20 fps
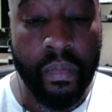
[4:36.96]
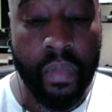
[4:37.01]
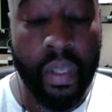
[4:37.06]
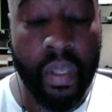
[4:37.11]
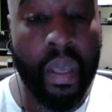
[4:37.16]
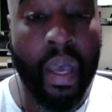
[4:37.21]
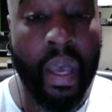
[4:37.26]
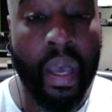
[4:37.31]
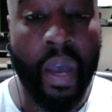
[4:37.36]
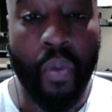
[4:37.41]

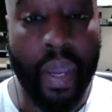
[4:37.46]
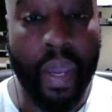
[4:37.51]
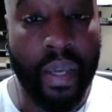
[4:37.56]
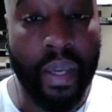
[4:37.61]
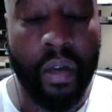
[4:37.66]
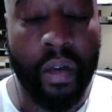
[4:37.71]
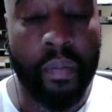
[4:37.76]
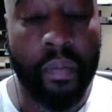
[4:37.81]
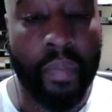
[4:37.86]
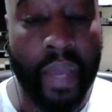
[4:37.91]
I wake
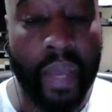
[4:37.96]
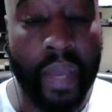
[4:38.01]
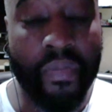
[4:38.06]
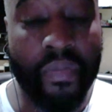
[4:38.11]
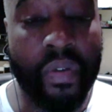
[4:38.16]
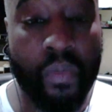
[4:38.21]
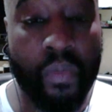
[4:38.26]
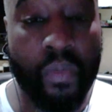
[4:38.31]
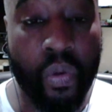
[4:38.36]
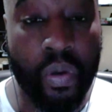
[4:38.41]
up every
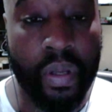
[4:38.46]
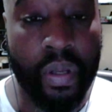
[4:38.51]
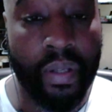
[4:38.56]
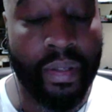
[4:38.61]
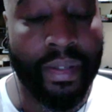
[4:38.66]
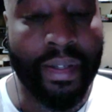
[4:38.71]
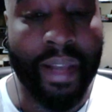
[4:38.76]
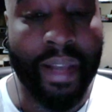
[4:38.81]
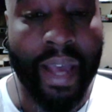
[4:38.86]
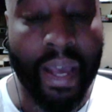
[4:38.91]
morning
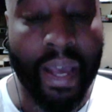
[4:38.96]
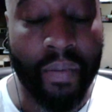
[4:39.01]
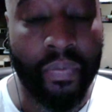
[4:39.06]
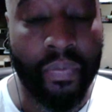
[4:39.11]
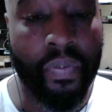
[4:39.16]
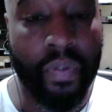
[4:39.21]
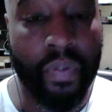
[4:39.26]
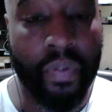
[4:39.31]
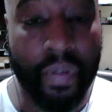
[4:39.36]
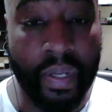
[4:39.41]
not
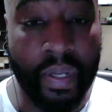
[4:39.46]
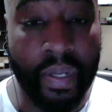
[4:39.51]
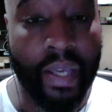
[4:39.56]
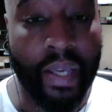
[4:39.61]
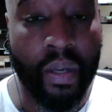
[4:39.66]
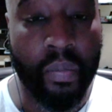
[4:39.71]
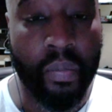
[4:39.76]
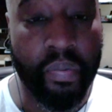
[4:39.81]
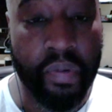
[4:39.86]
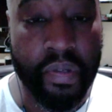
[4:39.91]
feeling like
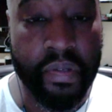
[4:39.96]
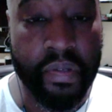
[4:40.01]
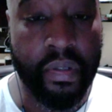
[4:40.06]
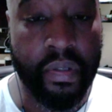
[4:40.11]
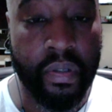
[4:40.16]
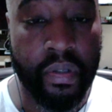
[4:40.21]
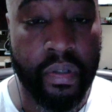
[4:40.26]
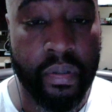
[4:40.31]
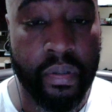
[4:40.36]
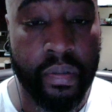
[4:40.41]
a
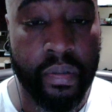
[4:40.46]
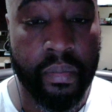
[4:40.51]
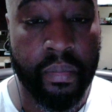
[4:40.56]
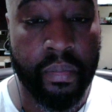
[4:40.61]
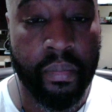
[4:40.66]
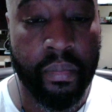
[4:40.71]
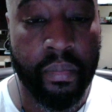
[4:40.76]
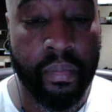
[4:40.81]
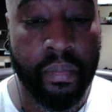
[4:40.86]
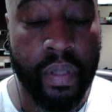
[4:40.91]
prisoner.
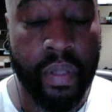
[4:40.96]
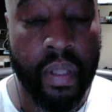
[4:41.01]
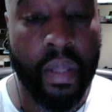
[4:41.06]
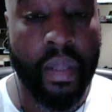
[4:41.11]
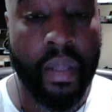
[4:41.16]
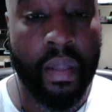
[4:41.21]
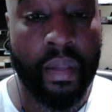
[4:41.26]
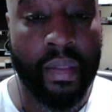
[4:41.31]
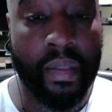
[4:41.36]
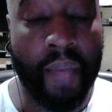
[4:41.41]

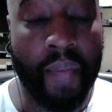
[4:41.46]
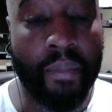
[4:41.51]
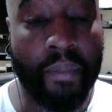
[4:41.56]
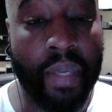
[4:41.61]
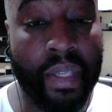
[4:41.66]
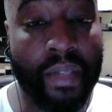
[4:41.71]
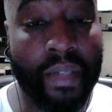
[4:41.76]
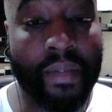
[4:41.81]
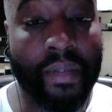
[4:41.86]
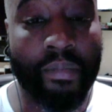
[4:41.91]
That
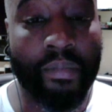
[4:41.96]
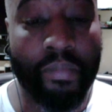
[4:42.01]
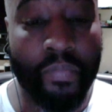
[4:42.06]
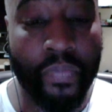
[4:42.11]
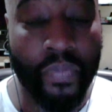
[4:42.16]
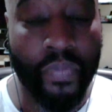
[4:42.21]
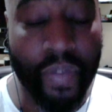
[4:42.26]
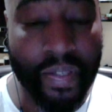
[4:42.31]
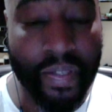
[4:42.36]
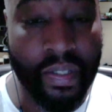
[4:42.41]
means
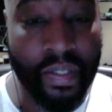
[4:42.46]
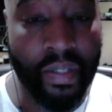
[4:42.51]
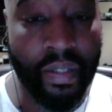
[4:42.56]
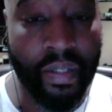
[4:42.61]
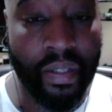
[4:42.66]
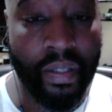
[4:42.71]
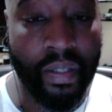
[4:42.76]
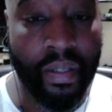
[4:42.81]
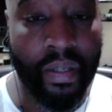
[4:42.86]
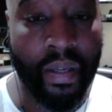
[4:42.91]

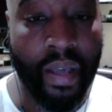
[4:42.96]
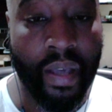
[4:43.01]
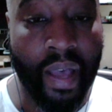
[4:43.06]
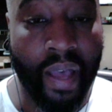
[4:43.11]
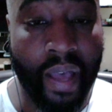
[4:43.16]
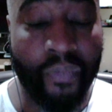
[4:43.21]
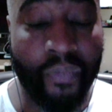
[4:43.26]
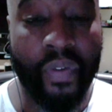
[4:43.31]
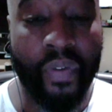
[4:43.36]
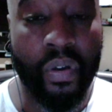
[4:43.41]
physically, I
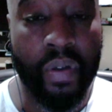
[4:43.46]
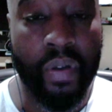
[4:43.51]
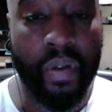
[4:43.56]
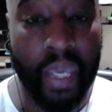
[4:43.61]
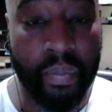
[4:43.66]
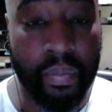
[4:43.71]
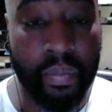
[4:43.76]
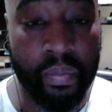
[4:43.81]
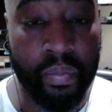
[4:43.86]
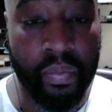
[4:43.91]
feel
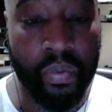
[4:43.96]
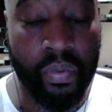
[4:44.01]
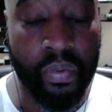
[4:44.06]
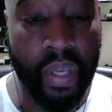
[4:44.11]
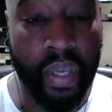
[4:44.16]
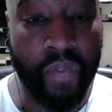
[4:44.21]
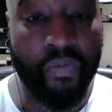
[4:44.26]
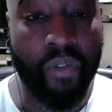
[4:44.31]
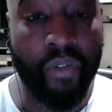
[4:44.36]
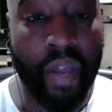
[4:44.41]
capable
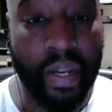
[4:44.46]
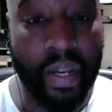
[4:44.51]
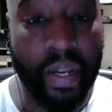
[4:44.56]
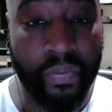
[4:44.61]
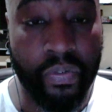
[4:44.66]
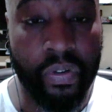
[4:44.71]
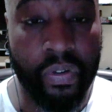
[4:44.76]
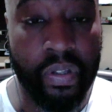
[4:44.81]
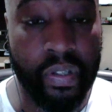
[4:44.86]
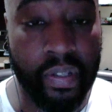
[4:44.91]
and ready
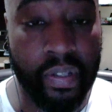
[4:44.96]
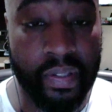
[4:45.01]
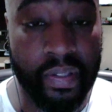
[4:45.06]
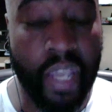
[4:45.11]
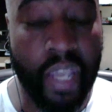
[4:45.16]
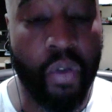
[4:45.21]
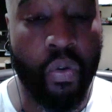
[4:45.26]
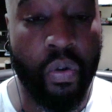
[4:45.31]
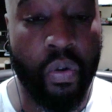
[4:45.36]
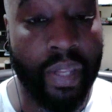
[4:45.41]
to
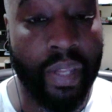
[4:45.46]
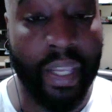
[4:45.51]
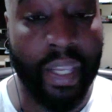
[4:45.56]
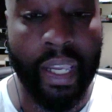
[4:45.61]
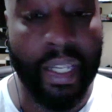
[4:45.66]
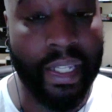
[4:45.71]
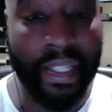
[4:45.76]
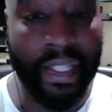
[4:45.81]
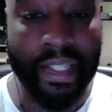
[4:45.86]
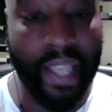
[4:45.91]
take on
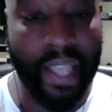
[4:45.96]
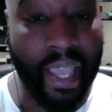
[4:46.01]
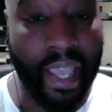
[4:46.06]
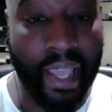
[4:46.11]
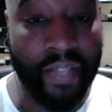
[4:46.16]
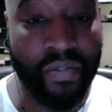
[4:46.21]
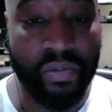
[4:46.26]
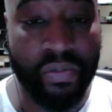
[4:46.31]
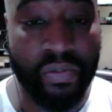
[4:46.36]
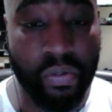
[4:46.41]
any
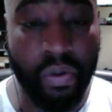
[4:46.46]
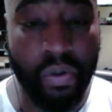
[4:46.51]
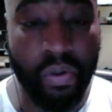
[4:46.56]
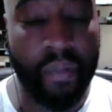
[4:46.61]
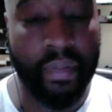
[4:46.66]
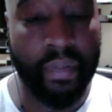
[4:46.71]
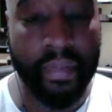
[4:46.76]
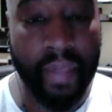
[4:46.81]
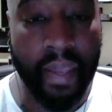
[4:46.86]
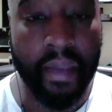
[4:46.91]
task throughout
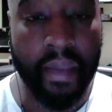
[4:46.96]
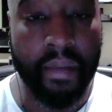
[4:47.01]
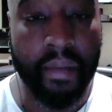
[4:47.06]
the day.